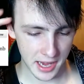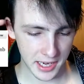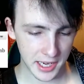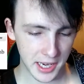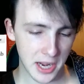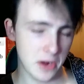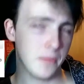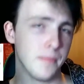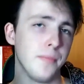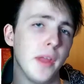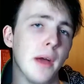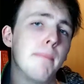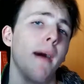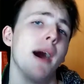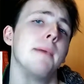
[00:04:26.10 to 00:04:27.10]
You know,
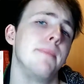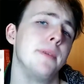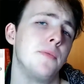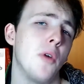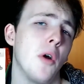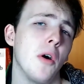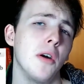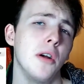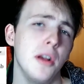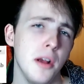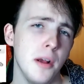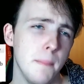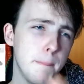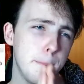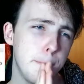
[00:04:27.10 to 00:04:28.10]
I might be wrong,
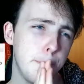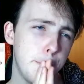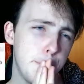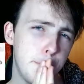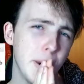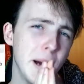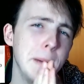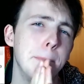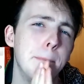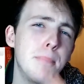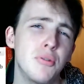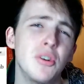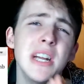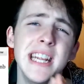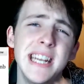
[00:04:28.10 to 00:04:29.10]
but I'm
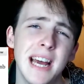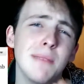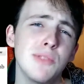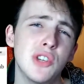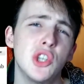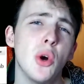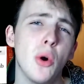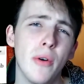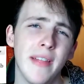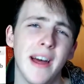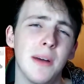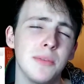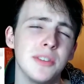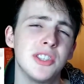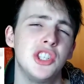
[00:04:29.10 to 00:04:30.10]
pretty damn sure
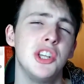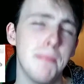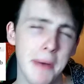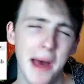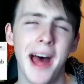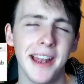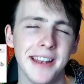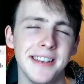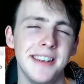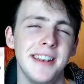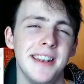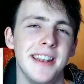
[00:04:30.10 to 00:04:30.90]
that was Japan.